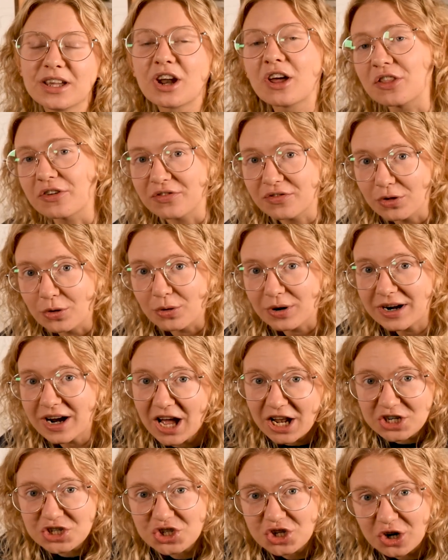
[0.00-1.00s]
it on the floor,
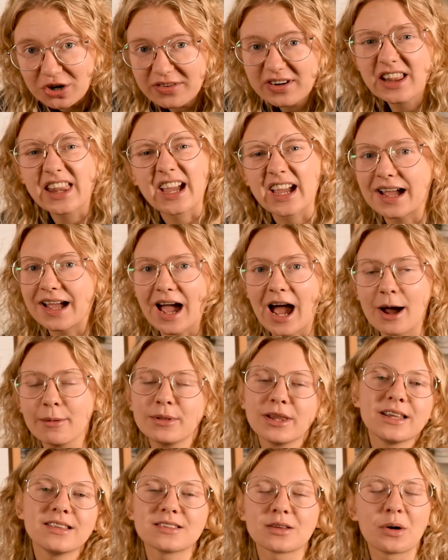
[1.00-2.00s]
hunched over like a
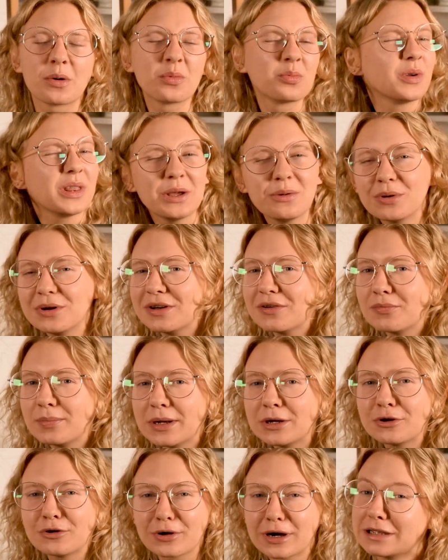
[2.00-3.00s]
goblin, so it really wouldn't have
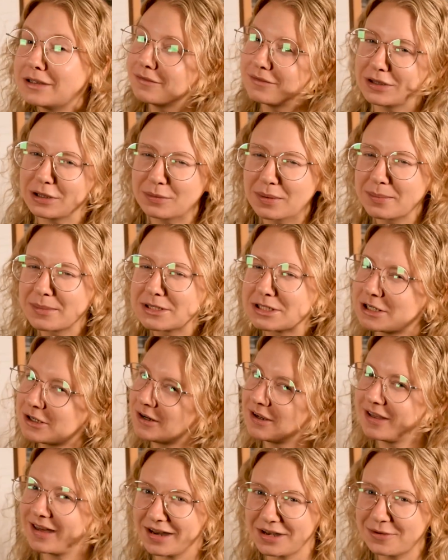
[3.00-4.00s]
been great viewing
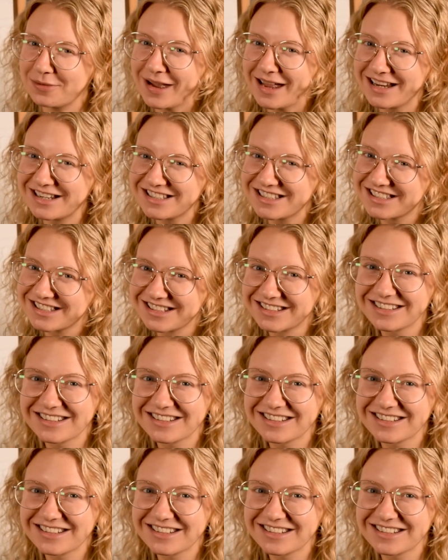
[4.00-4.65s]
material anyways.